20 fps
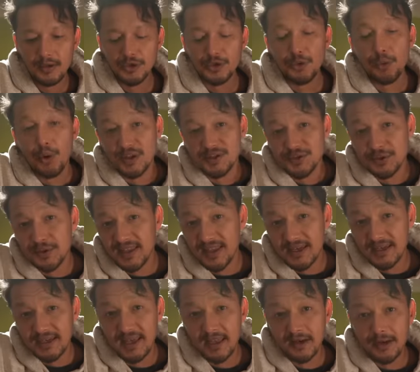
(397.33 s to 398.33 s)
You also
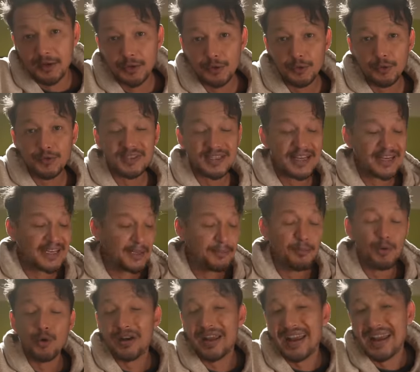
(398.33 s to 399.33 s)
then get into slightly
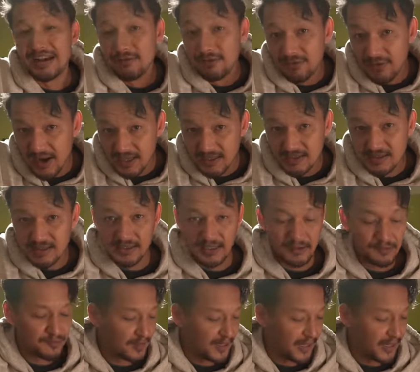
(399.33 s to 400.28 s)
more advanced stuff,